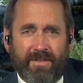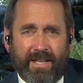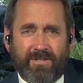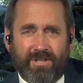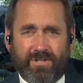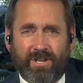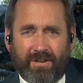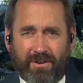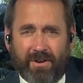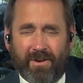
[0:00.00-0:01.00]
and that's just not
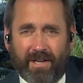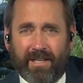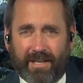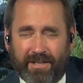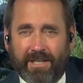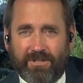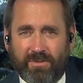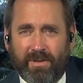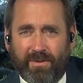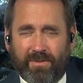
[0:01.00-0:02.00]
occurring like it needs
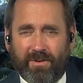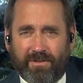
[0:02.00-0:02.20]
to be with our